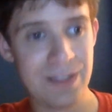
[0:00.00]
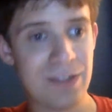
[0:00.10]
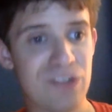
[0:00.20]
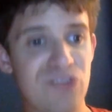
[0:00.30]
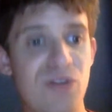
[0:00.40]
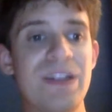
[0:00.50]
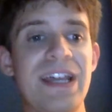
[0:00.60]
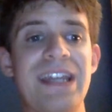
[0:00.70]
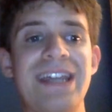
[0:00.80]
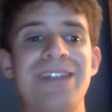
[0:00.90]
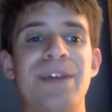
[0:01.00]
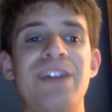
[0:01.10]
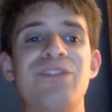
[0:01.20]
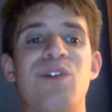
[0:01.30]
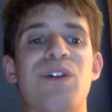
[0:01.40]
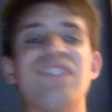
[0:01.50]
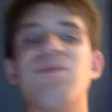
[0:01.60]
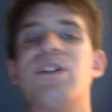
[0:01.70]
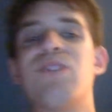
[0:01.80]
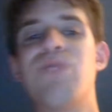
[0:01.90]
Strowman then ended up hitting Dawkins
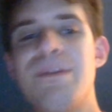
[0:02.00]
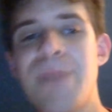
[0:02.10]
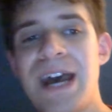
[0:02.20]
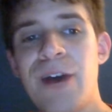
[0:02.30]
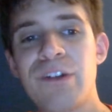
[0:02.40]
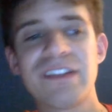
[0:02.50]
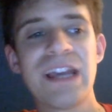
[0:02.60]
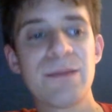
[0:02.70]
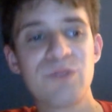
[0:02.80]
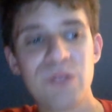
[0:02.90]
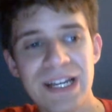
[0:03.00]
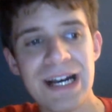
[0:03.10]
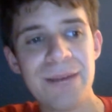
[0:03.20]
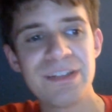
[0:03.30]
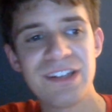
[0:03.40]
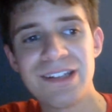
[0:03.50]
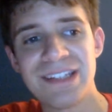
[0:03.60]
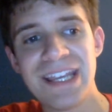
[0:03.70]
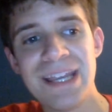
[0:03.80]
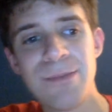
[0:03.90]
with a running power slam through the commentary
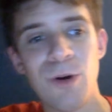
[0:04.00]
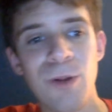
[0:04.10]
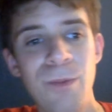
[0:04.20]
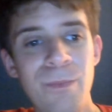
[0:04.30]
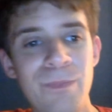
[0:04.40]
table.